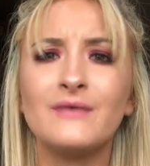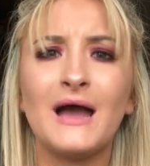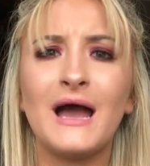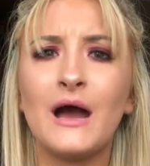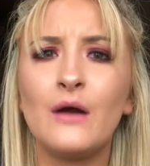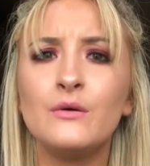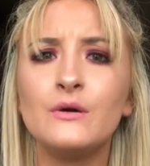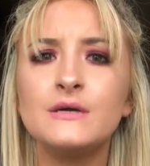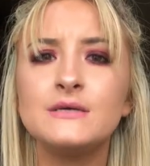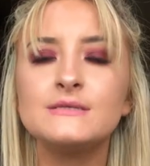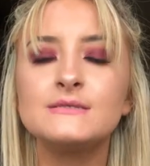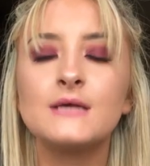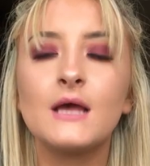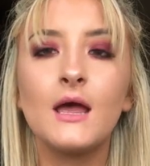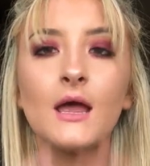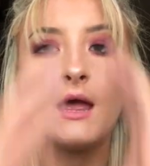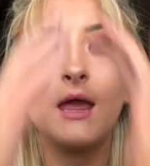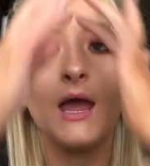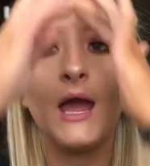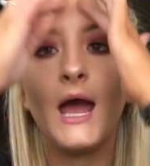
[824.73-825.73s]
hours
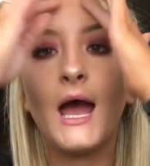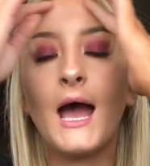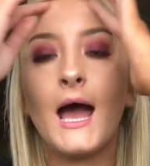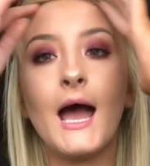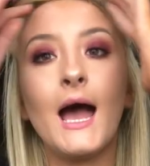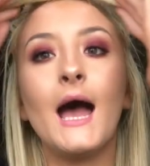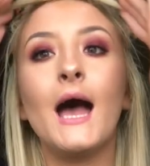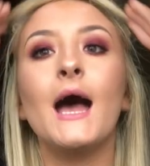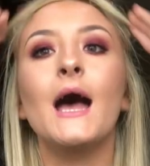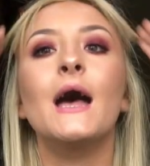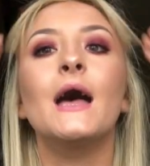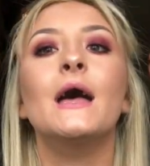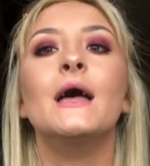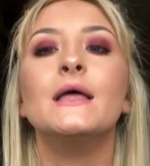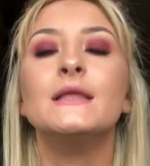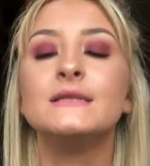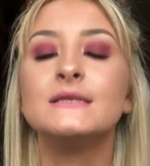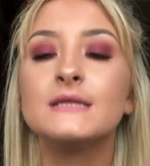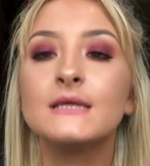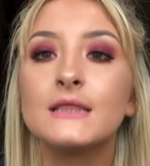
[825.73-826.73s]

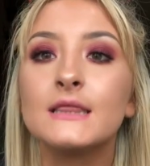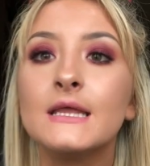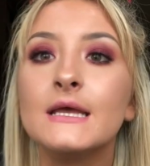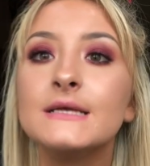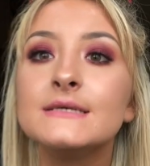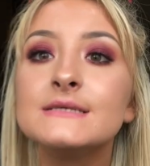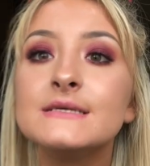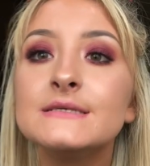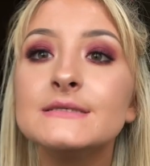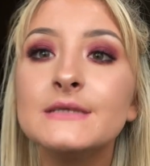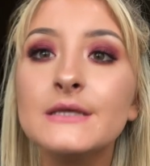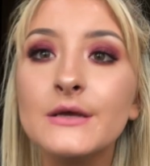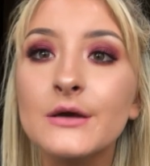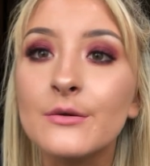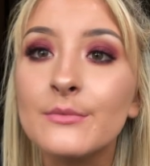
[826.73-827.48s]
and this is the